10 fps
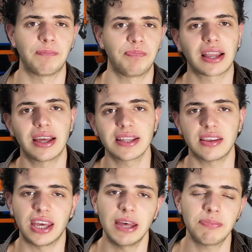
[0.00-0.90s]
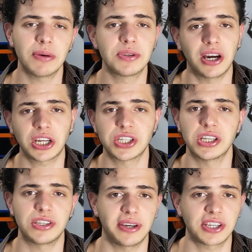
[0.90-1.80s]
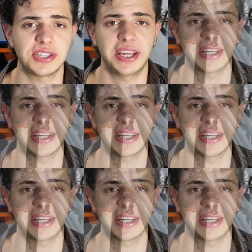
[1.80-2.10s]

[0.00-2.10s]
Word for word: I'd like the hip abduction-adduction